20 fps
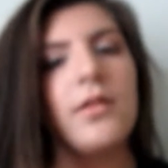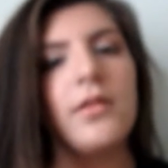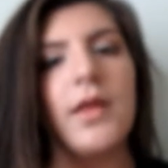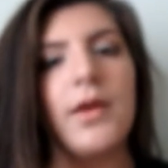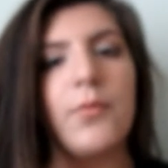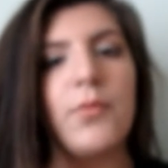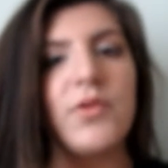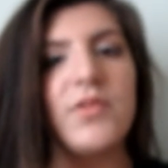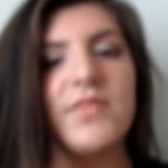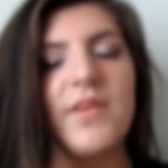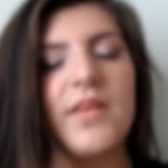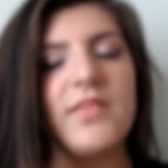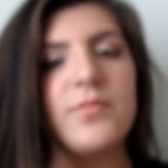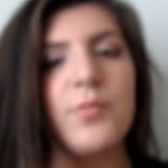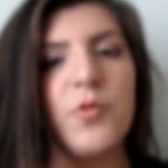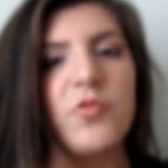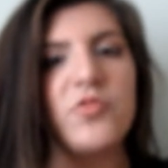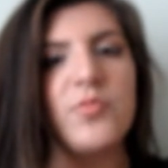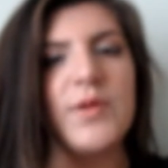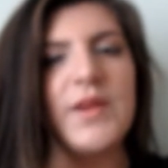Like, what is that
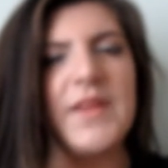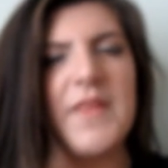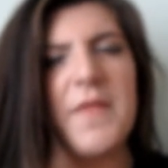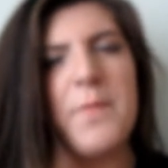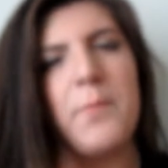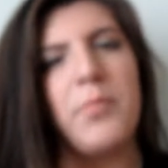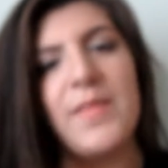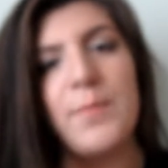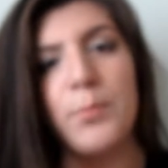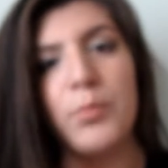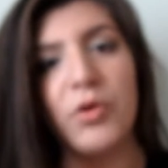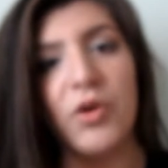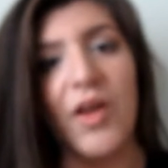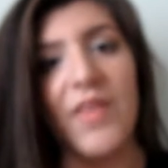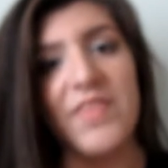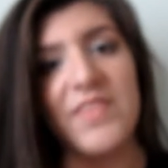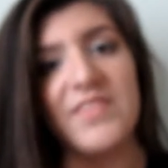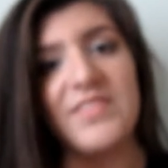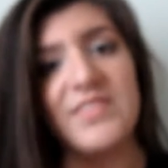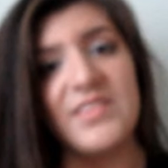supposed to mean? And then in
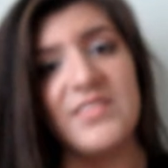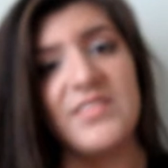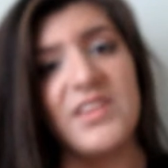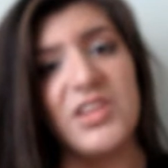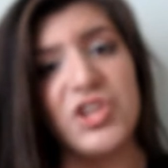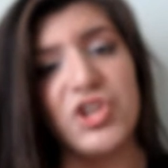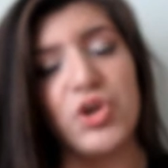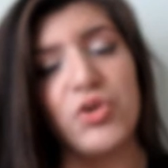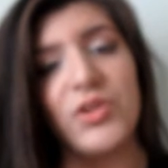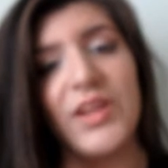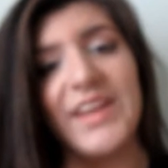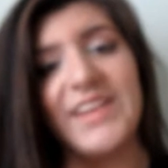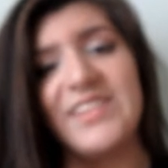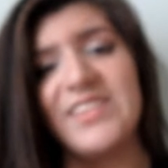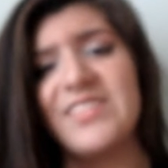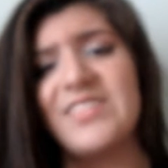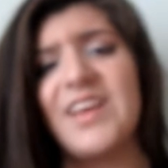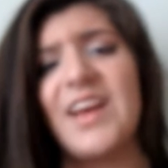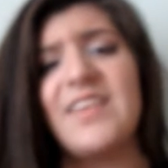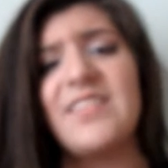parentheses, they showed like the
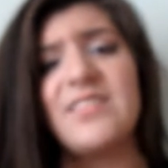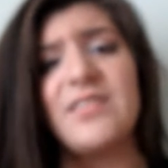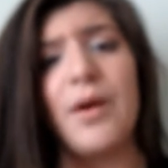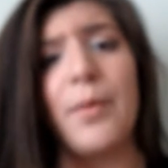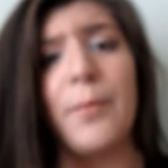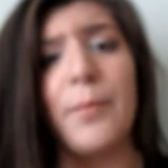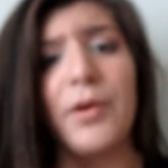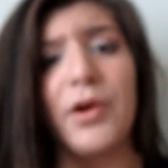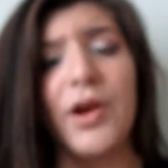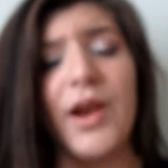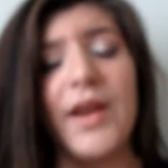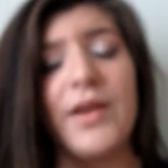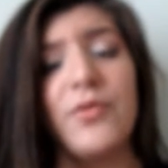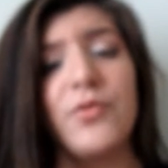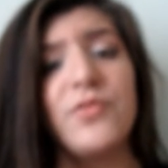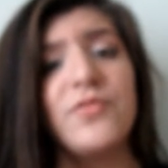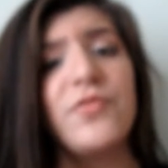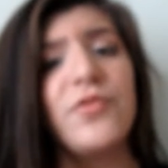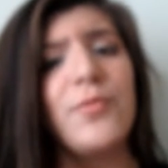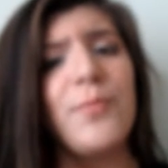size number, and it
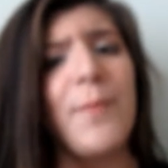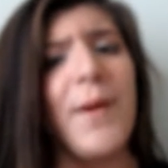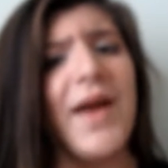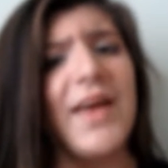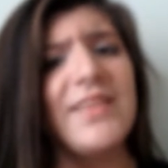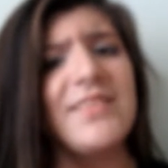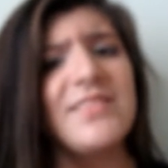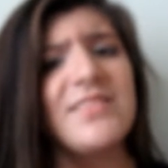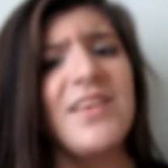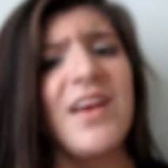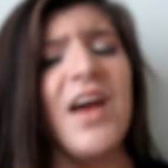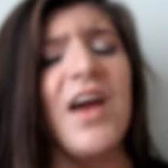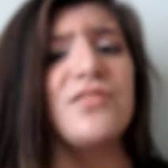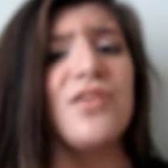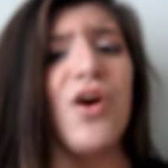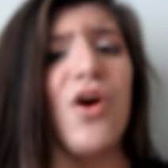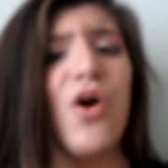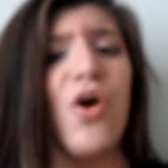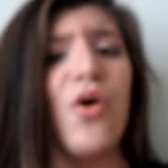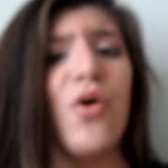was for men's.
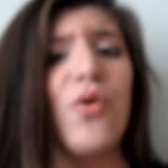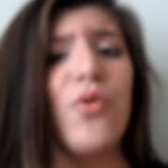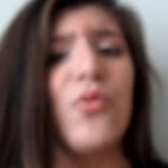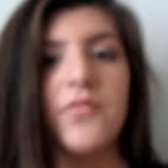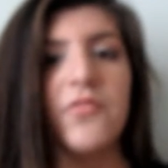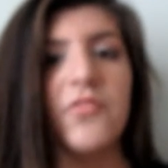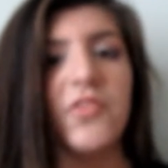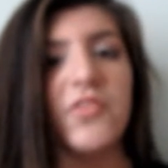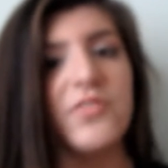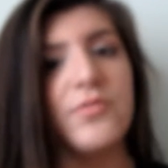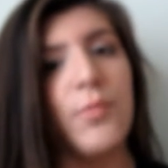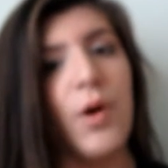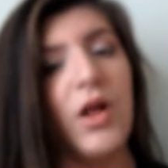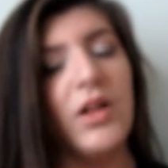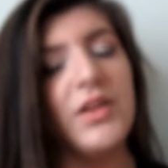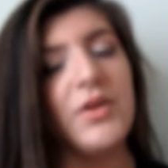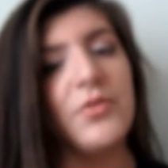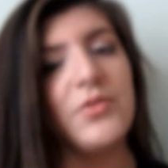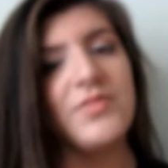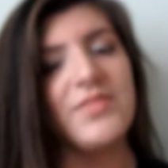So for
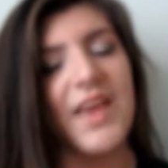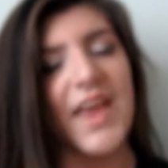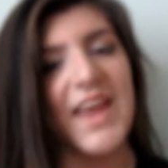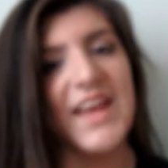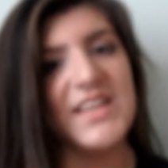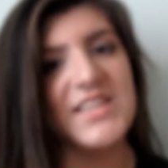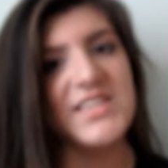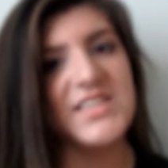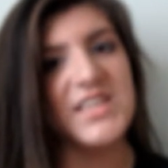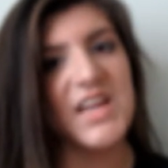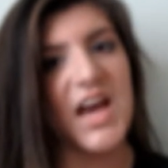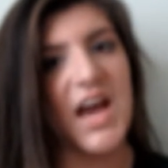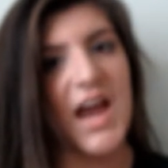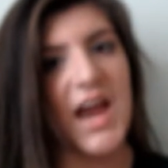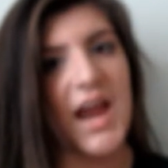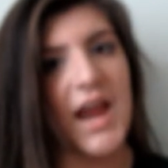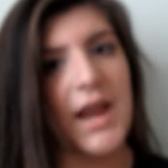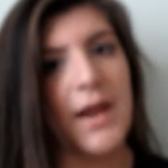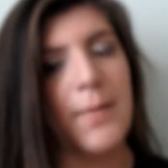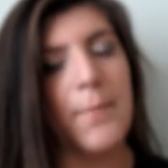small, it was 8 to
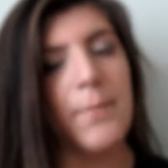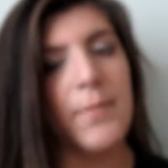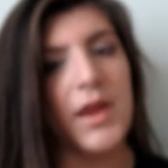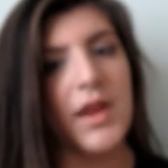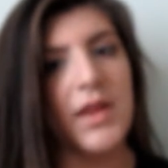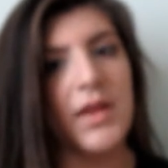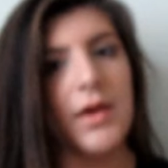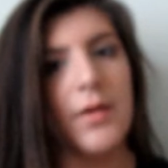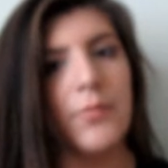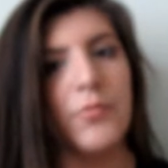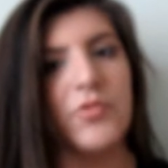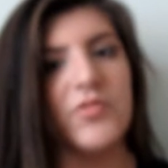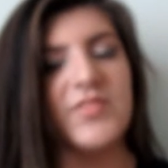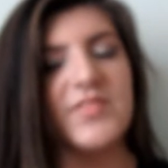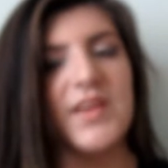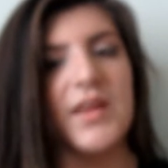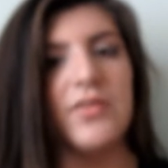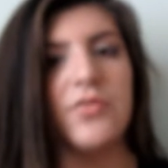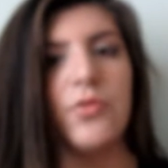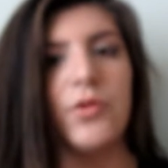9, medium was
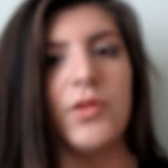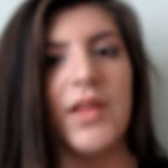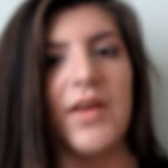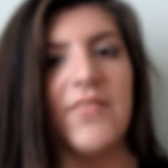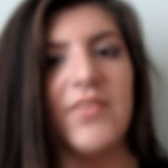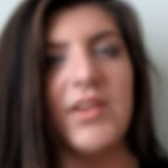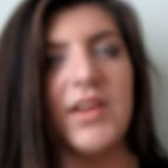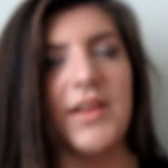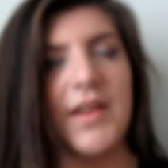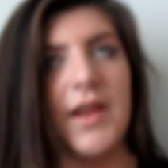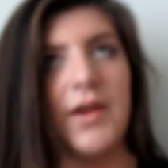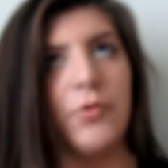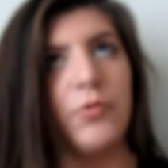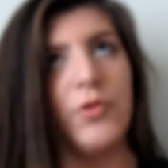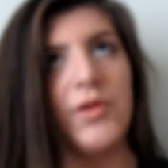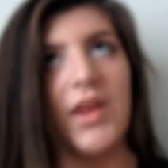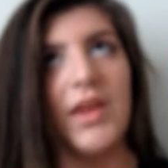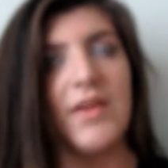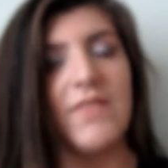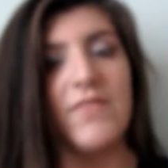10 to 11, and I
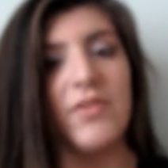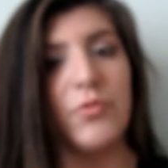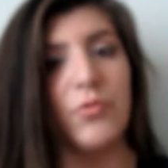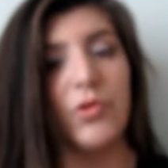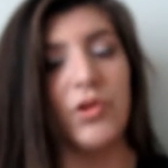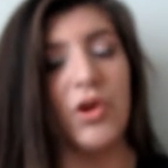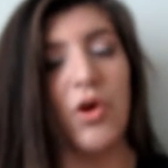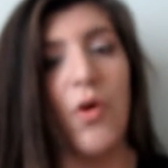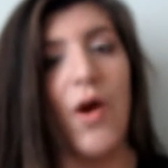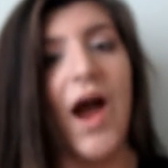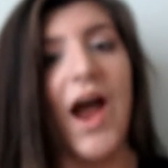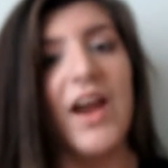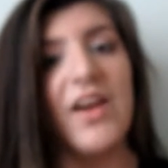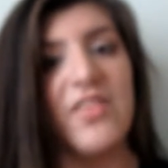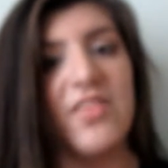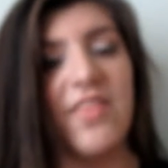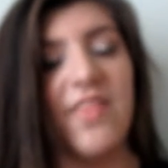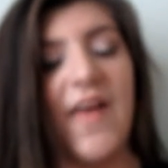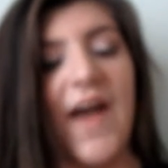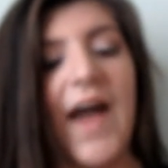don't even want to go higher
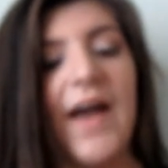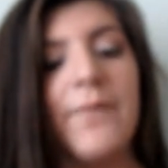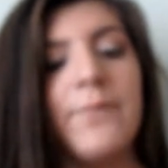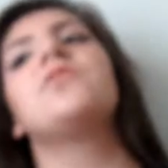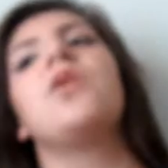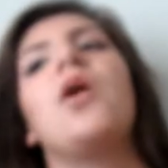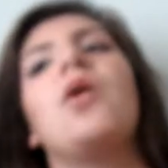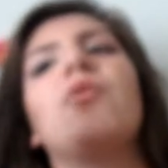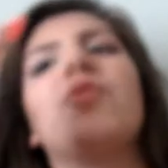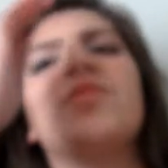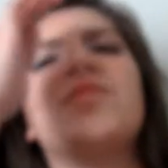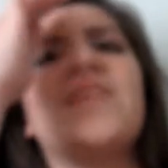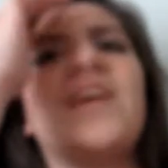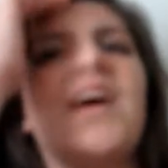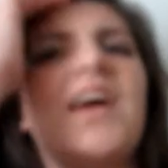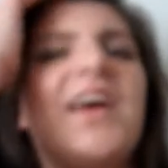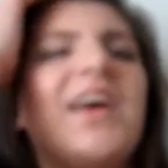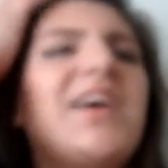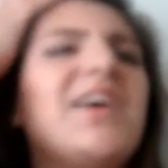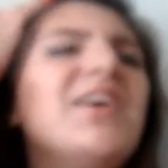than that. So I was
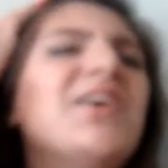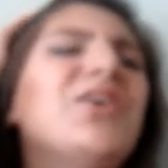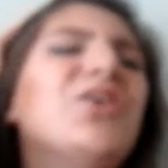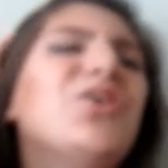like,